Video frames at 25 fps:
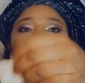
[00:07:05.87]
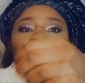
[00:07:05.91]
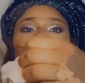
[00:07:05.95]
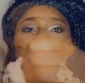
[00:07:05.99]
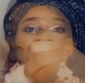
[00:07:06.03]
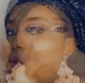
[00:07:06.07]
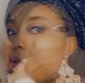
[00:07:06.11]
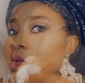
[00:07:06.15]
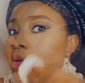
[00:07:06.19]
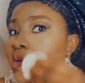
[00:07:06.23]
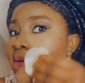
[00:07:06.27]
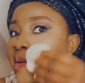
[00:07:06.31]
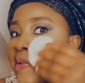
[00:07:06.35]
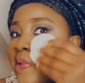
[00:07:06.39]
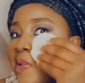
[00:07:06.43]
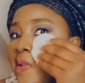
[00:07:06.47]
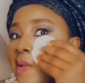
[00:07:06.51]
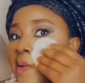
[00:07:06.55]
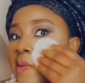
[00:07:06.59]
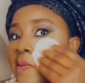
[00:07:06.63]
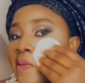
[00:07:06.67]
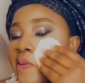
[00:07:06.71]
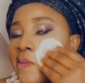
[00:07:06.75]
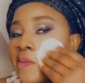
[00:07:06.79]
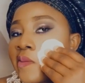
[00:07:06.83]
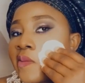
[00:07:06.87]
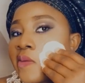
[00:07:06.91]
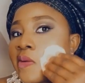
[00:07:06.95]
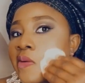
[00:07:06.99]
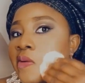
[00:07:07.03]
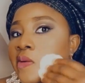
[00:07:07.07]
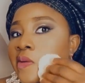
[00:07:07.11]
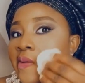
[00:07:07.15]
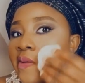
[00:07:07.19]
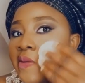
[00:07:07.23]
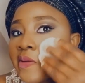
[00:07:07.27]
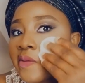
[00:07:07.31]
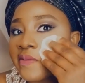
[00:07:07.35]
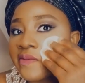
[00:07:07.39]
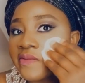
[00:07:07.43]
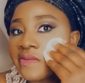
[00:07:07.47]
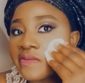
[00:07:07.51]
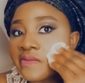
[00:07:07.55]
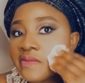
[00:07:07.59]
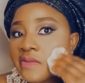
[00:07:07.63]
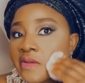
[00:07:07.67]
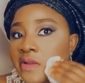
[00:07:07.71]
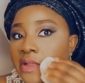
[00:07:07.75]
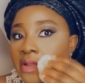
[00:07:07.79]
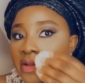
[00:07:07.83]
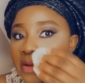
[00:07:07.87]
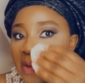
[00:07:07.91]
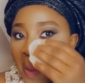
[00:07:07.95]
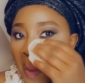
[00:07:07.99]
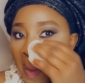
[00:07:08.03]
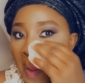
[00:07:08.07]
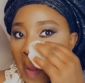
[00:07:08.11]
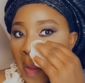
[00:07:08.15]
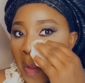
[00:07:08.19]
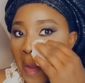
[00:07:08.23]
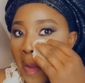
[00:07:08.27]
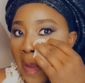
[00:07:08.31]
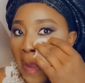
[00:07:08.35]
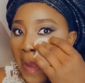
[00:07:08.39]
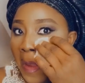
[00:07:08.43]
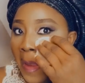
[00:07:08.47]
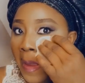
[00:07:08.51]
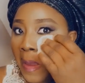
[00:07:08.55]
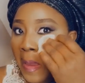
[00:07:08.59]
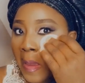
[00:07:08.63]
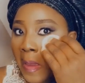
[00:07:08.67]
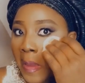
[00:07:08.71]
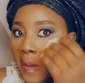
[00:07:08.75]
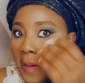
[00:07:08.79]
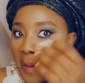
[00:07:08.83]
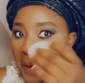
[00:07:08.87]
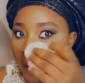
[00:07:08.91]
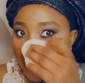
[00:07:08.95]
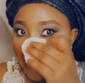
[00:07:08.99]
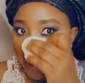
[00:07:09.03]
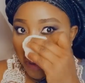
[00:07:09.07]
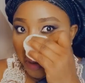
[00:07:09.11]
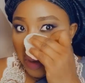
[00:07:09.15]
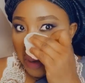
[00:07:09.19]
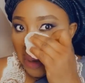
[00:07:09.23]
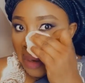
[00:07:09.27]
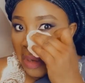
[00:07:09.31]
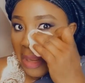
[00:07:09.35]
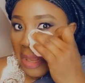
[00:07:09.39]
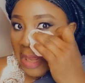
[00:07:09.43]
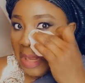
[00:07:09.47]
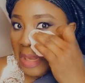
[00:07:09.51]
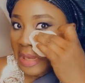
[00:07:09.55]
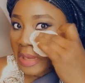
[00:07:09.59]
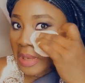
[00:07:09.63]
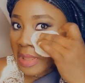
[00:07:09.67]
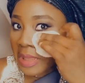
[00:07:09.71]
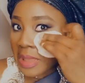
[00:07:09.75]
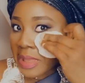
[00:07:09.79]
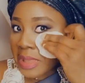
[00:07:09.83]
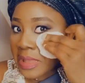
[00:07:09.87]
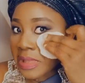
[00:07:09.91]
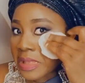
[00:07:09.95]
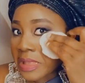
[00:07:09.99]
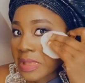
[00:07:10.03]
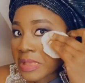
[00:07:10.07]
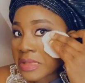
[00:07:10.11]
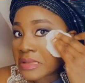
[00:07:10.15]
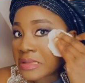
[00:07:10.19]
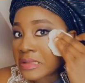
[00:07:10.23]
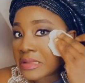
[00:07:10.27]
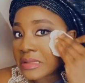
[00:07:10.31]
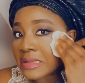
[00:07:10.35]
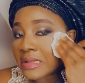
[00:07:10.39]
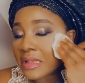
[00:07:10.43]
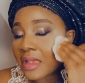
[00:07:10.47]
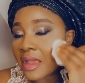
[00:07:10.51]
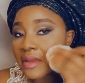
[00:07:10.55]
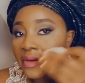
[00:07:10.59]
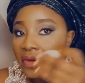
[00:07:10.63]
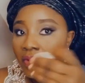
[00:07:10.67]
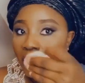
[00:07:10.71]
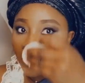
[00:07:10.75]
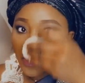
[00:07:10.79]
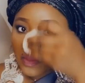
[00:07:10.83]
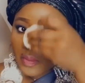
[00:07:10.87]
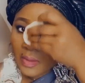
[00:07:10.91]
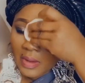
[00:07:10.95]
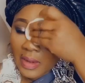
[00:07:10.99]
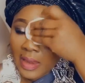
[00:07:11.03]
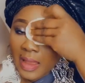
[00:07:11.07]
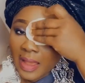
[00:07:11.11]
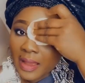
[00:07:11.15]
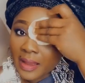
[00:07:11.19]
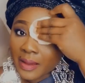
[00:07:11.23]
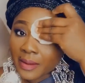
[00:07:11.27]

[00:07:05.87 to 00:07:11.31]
and start to clean your face. You clean in a circular